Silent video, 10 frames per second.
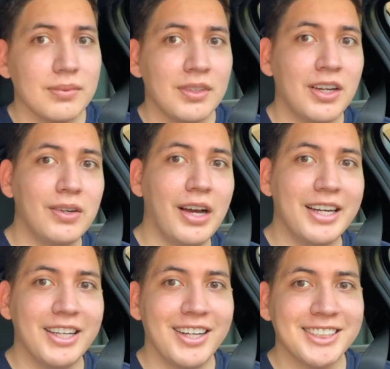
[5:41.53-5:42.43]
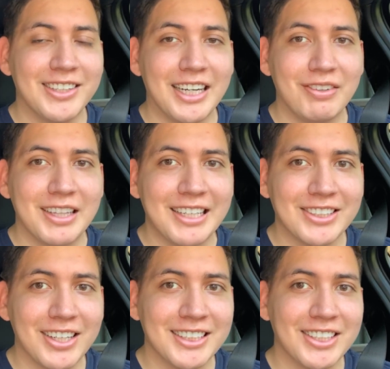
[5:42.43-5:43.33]
Alrighty, y'all, so everything's
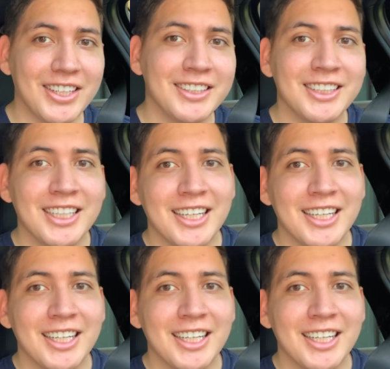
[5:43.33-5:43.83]
all installed.